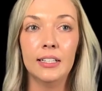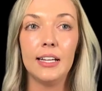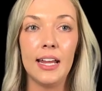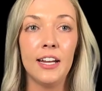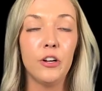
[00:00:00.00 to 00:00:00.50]

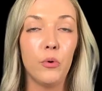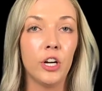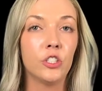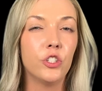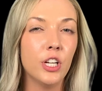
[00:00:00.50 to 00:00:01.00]
And it
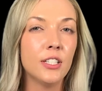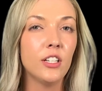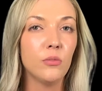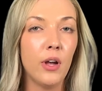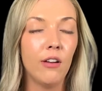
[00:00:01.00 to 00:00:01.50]
works just as
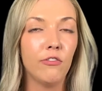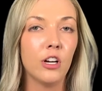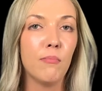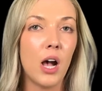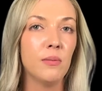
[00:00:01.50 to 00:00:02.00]
well for a
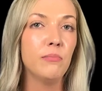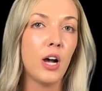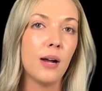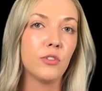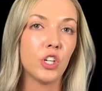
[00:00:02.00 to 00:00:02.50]
mom and
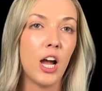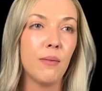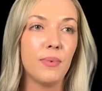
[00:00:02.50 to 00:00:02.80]
pop shop